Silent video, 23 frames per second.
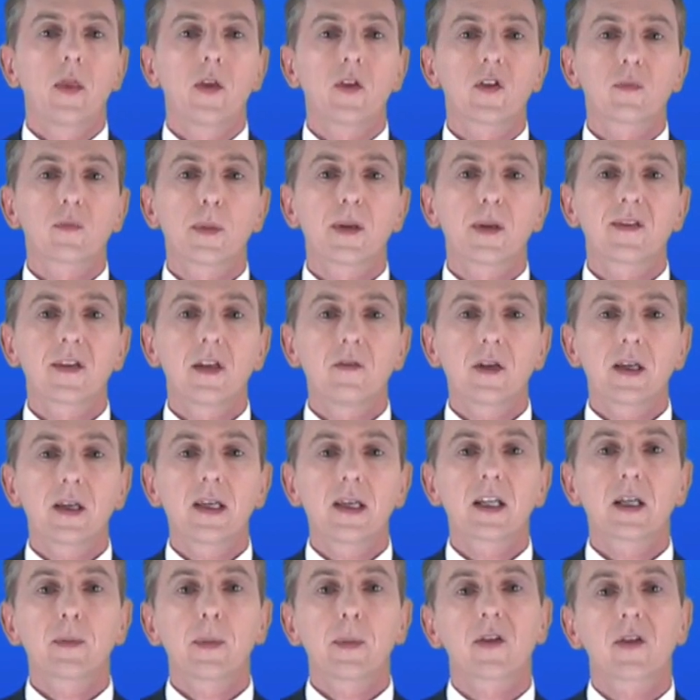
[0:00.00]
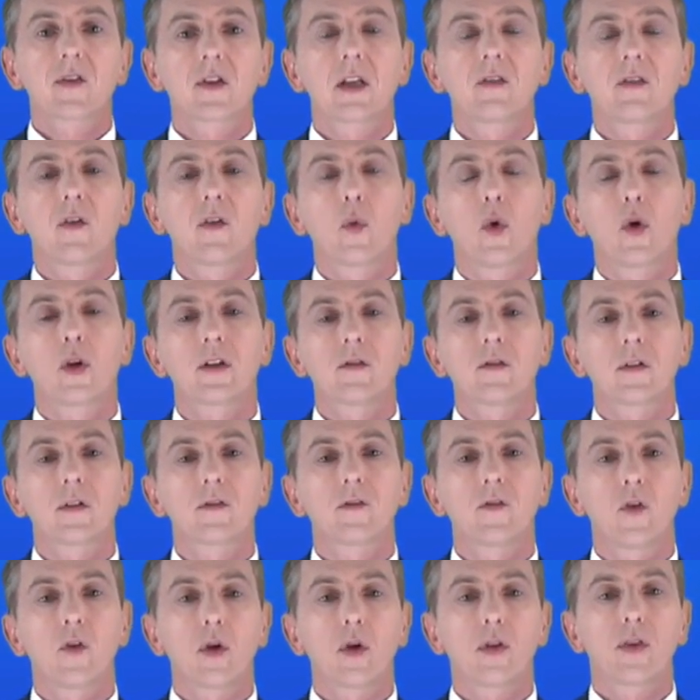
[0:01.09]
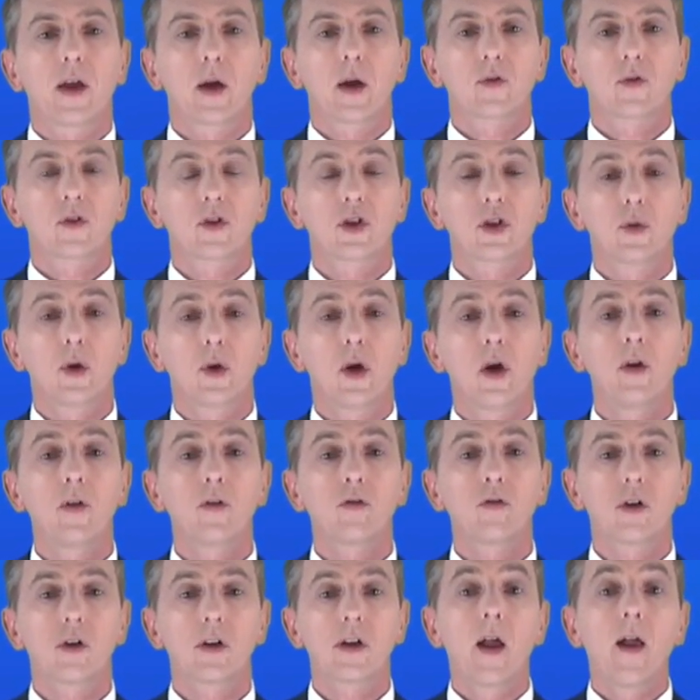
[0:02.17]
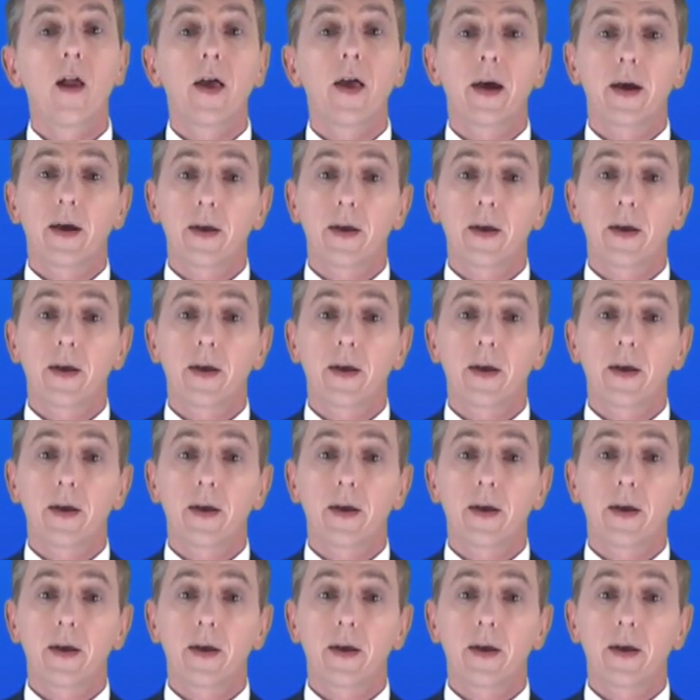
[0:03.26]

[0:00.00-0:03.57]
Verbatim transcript: The specific heat capacity for water is 4,200,